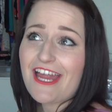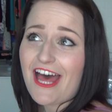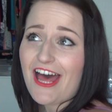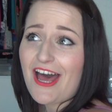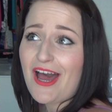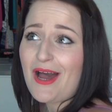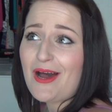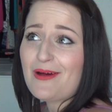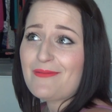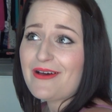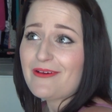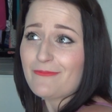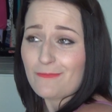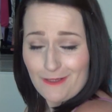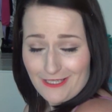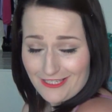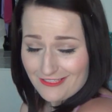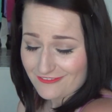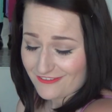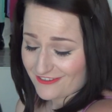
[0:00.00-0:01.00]

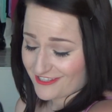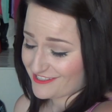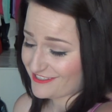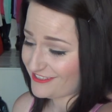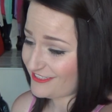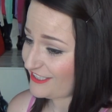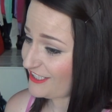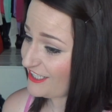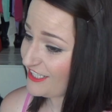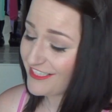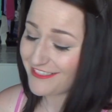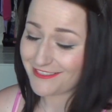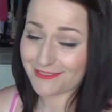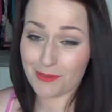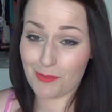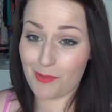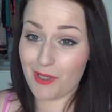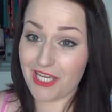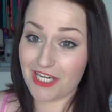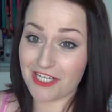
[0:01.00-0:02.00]
Well, seeing
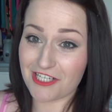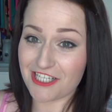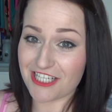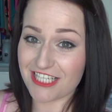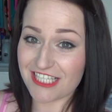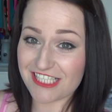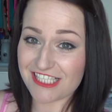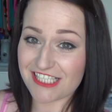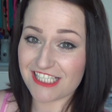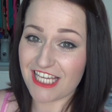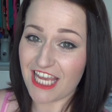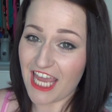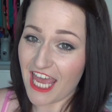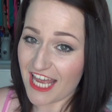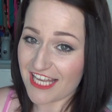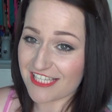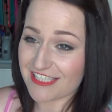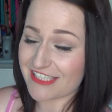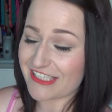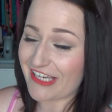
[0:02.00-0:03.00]
as I'm being honest,
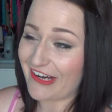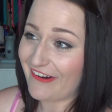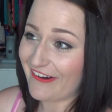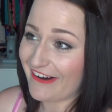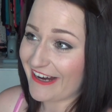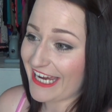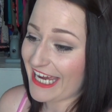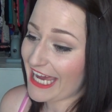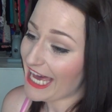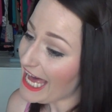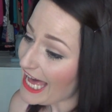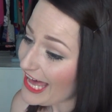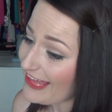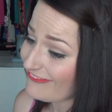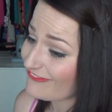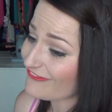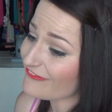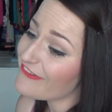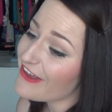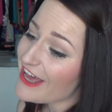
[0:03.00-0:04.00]
yes, I
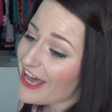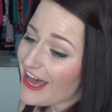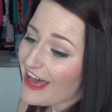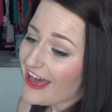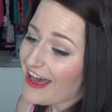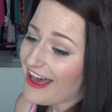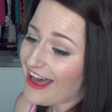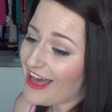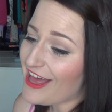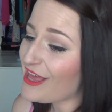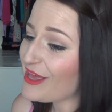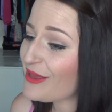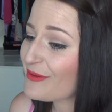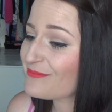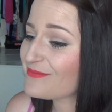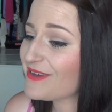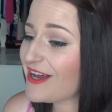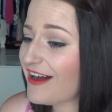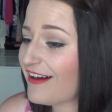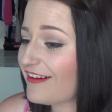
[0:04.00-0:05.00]

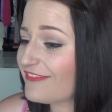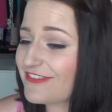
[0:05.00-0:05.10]
have.